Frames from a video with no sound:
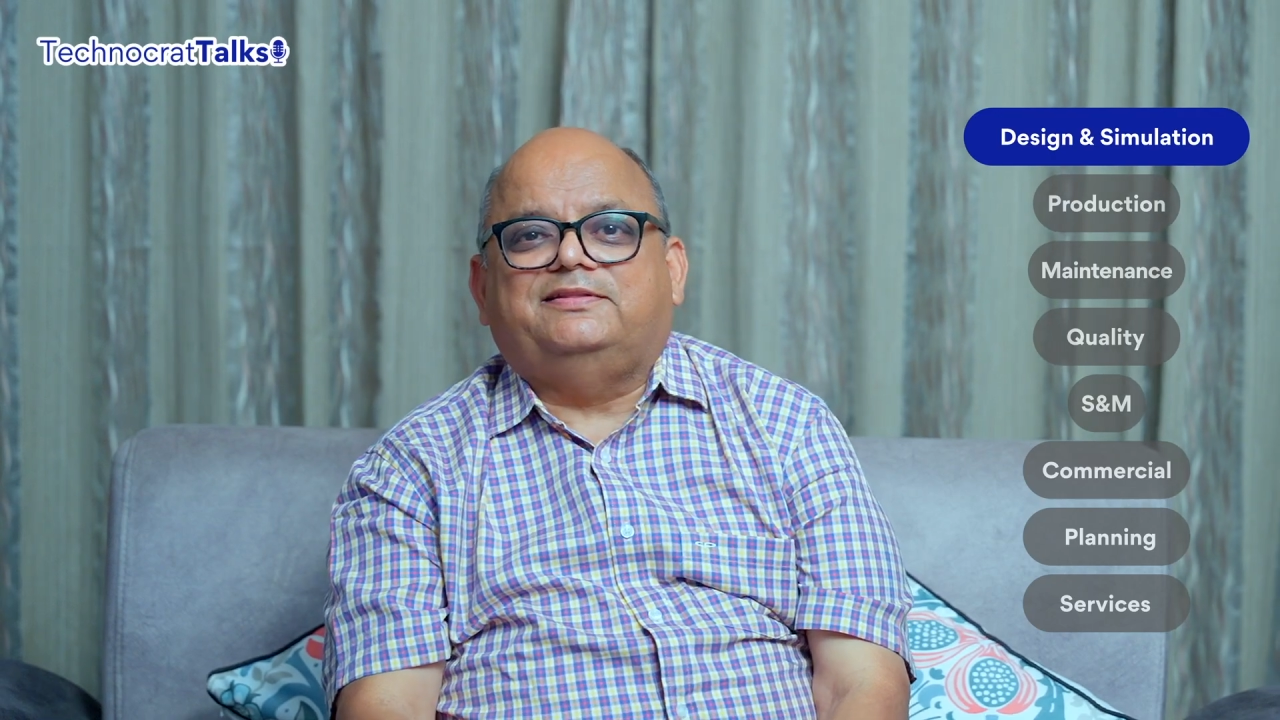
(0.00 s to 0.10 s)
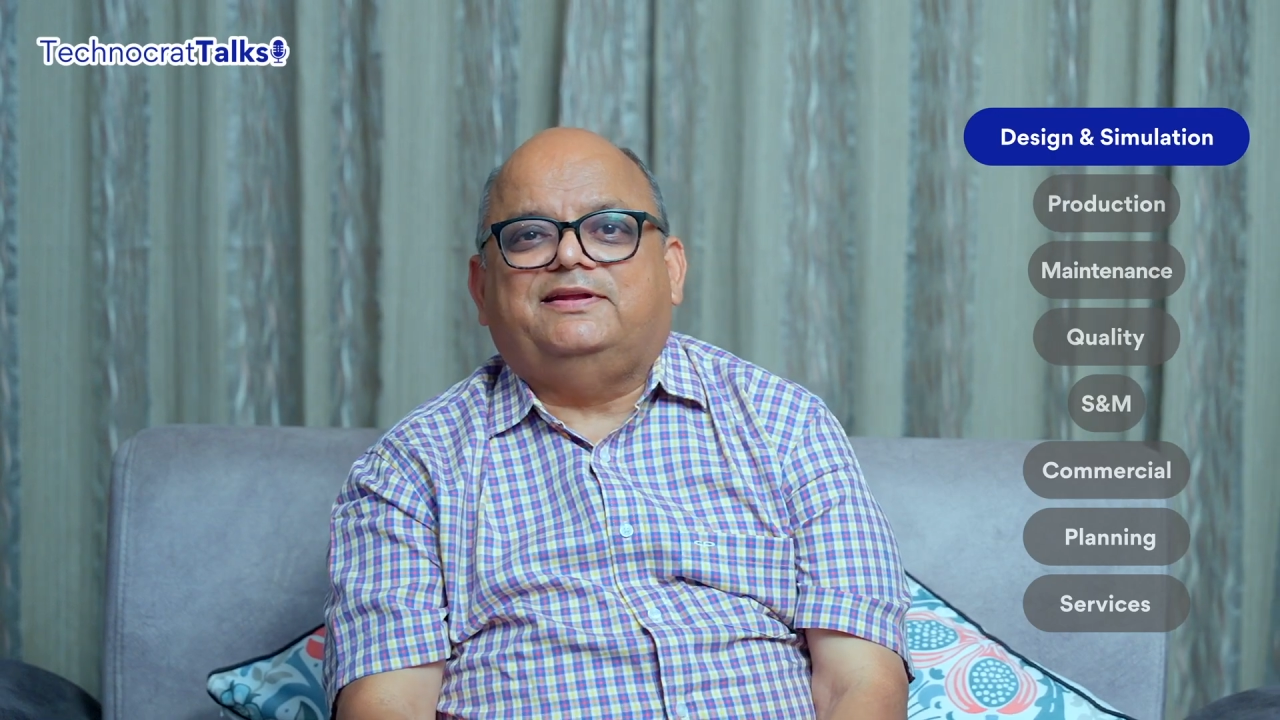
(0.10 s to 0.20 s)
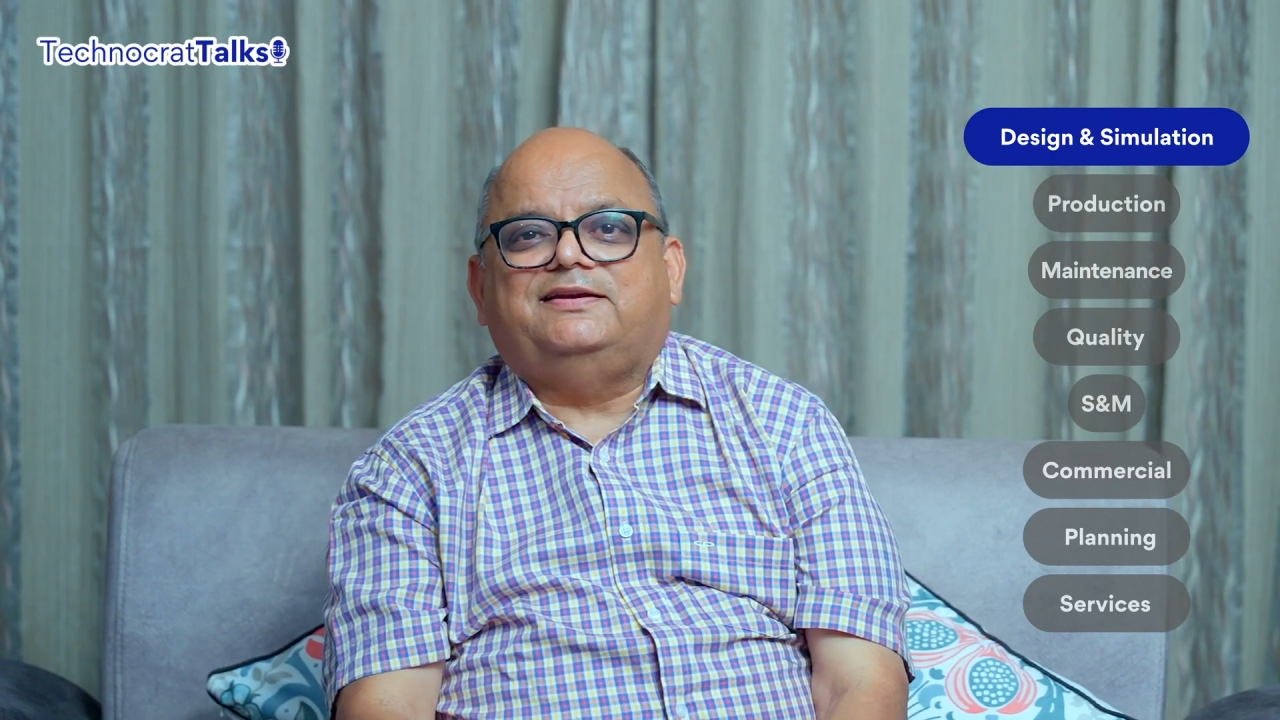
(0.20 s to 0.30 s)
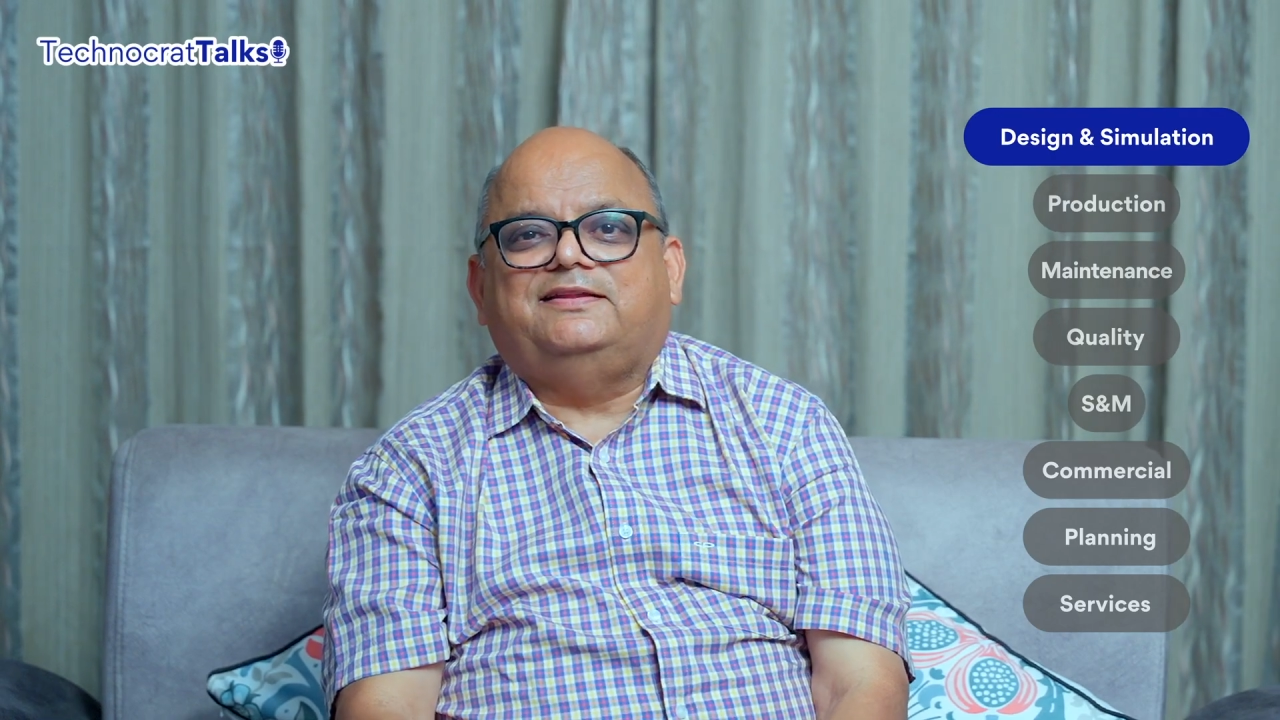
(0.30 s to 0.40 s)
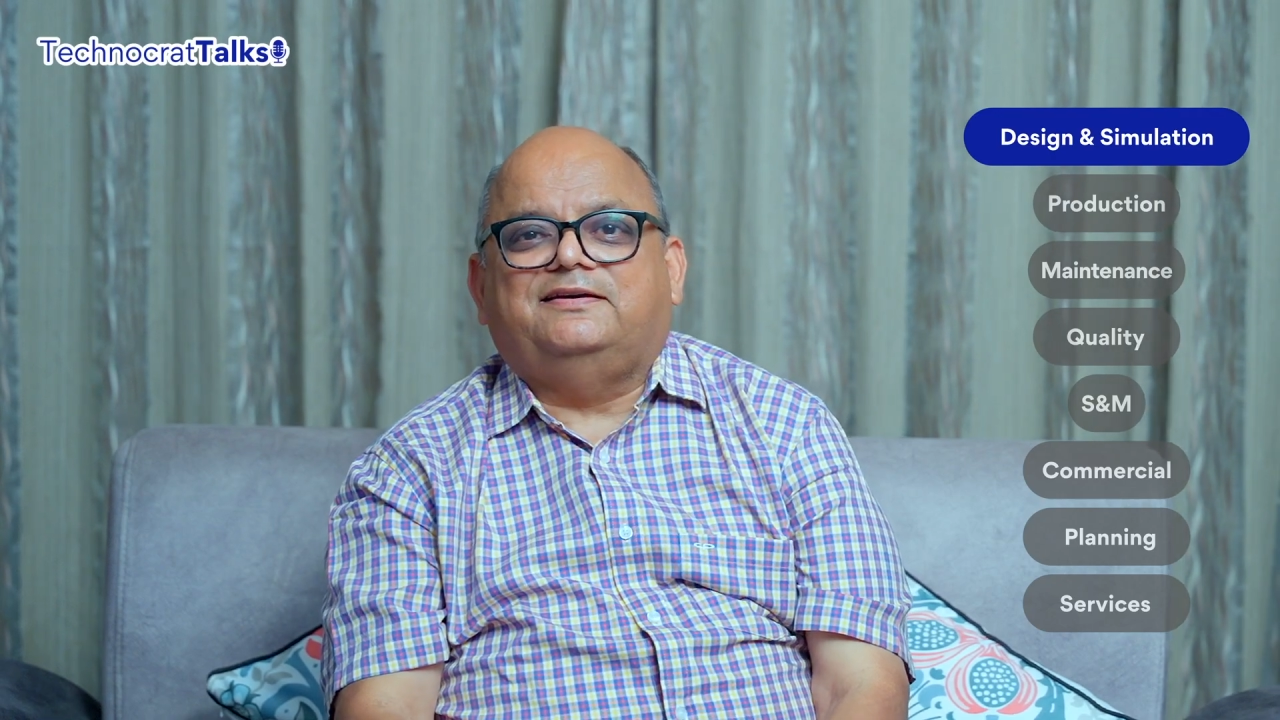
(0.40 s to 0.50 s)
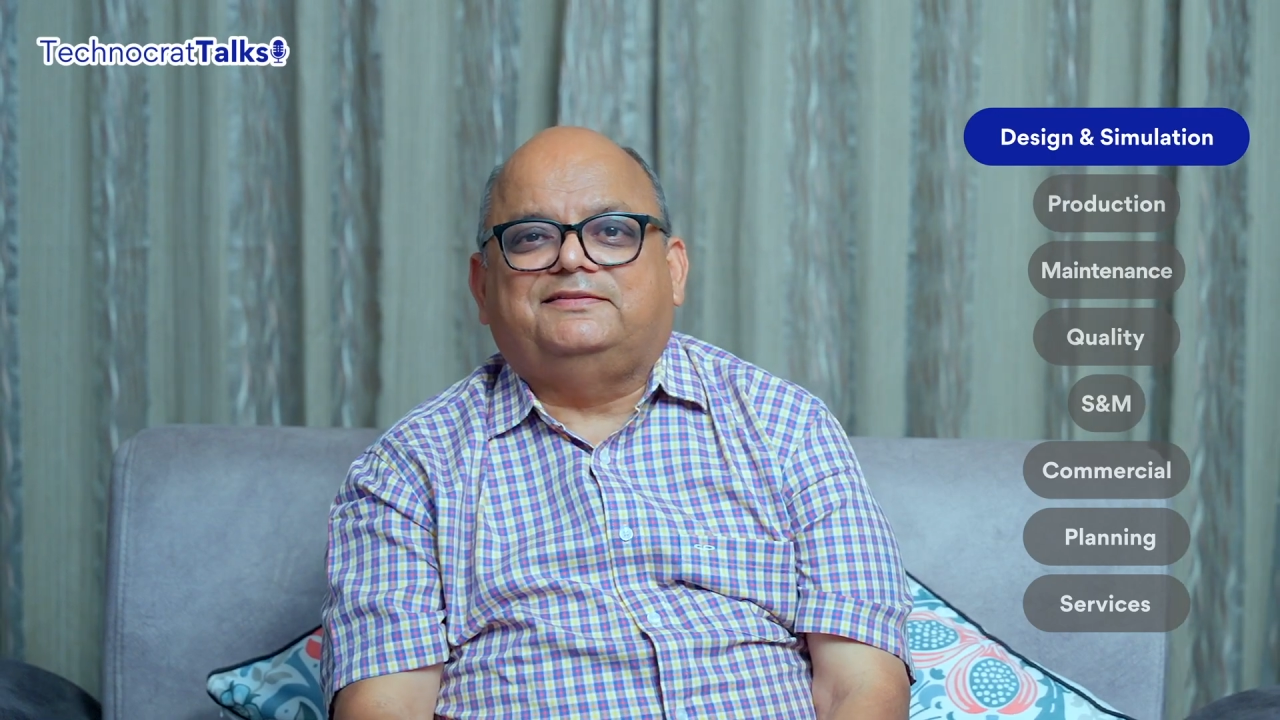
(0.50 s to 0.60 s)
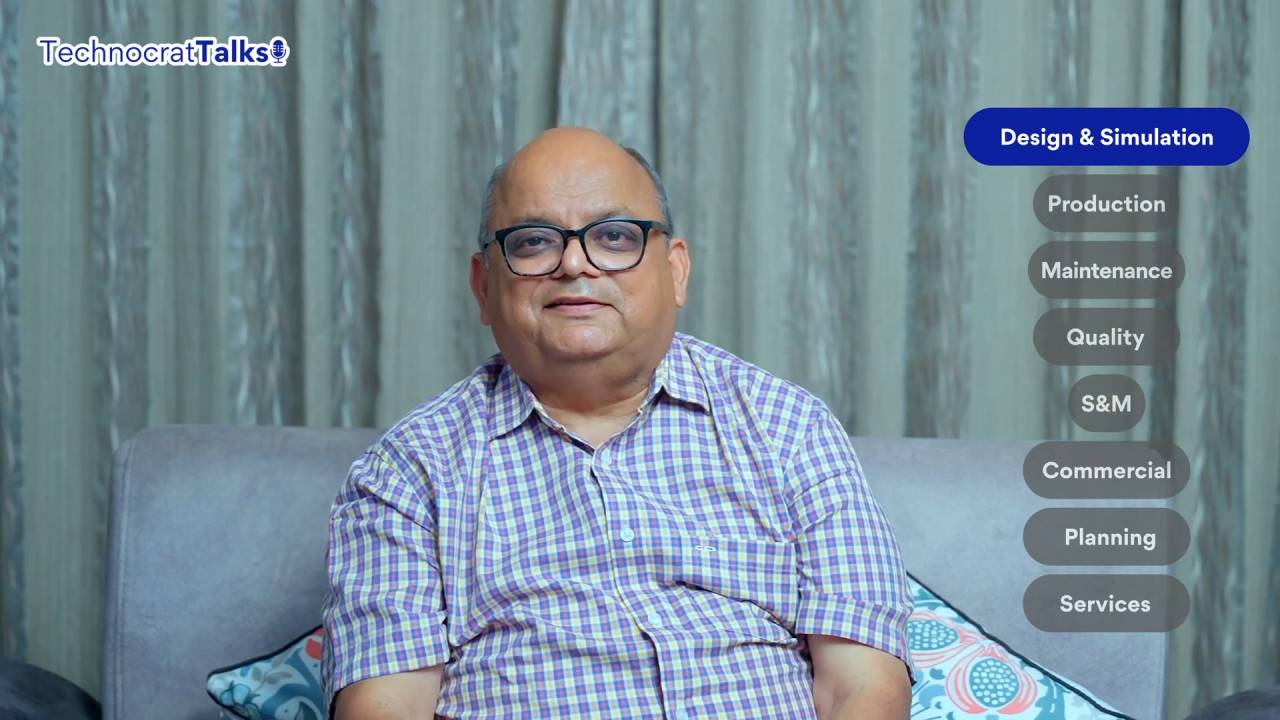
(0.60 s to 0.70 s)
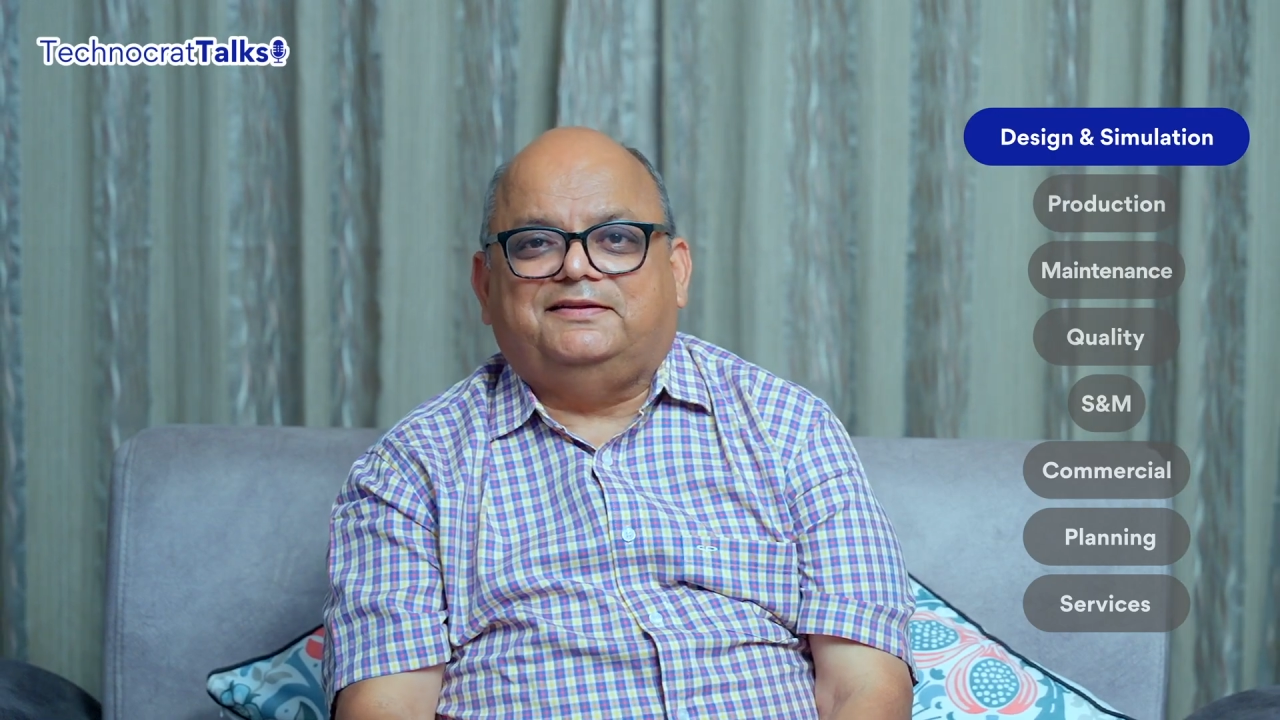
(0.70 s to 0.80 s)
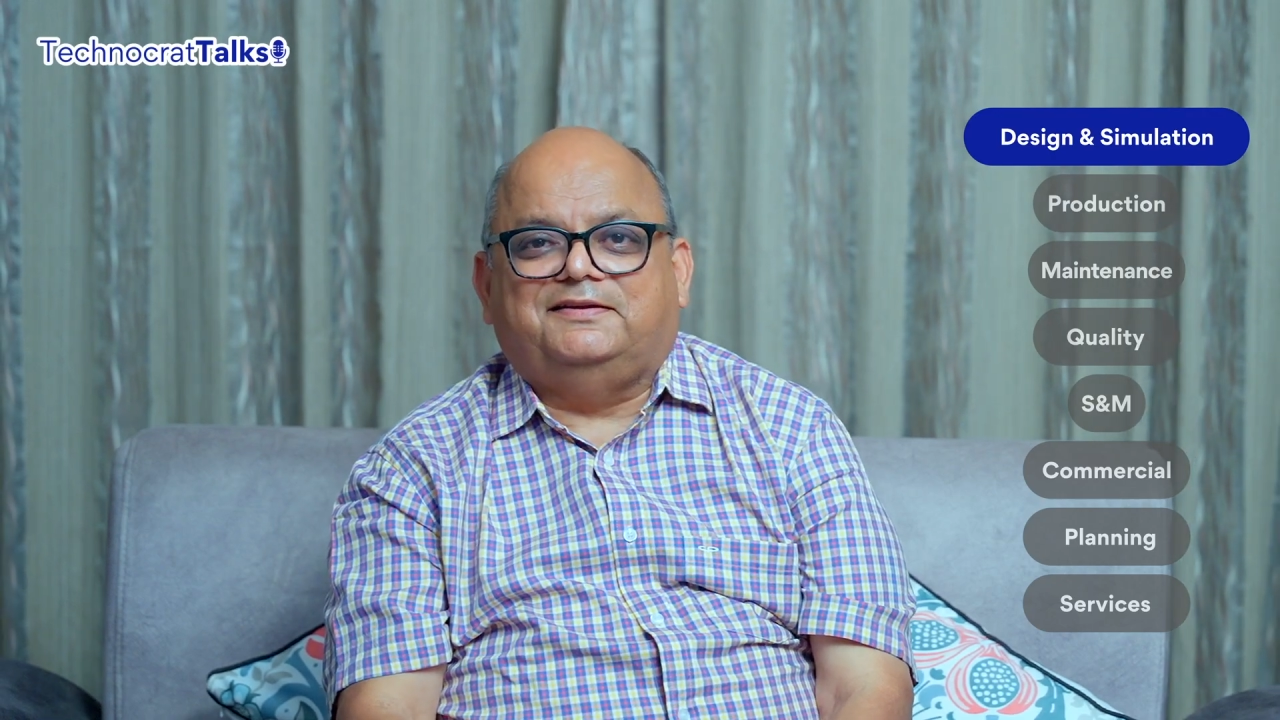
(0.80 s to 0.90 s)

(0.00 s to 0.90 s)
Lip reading: that they are sitting